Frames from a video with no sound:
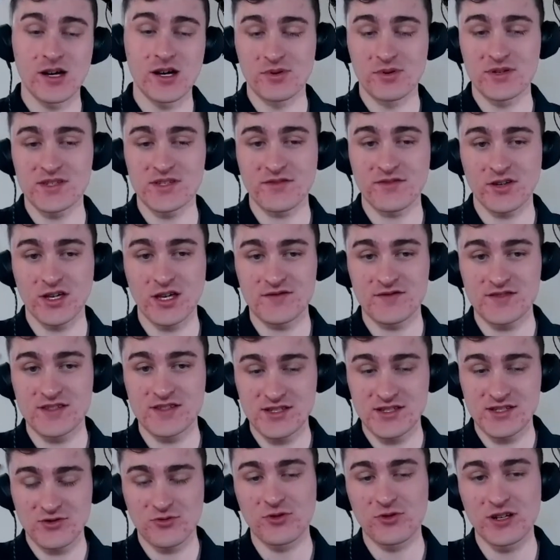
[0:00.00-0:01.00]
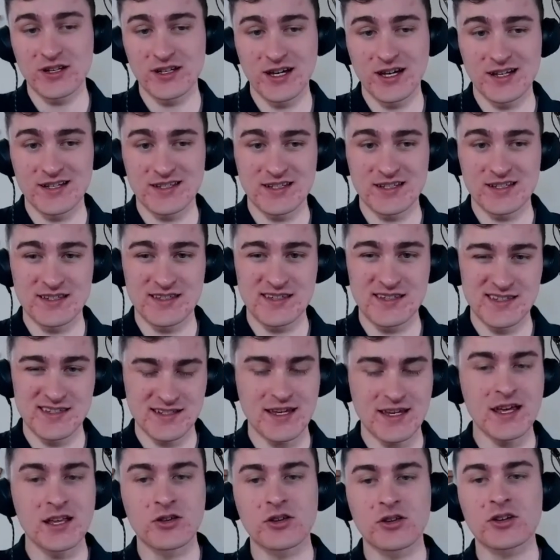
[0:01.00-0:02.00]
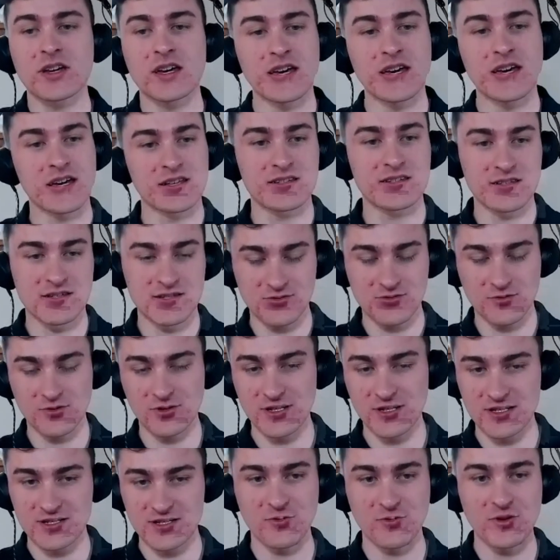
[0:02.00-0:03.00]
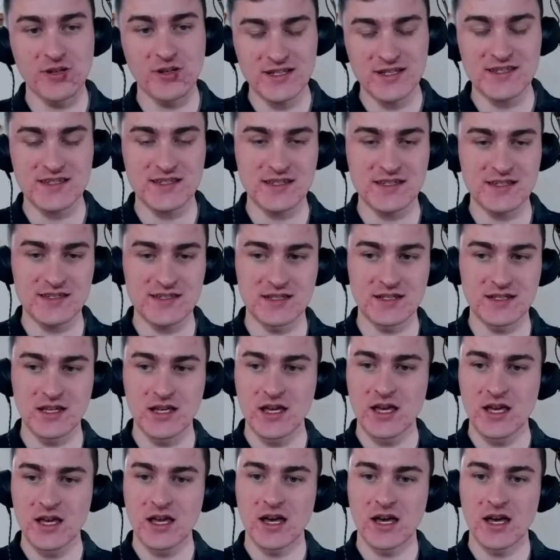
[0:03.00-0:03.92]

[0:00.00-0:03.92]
Pacific FC's 2019 season, kind of look ahead to the 2020 season.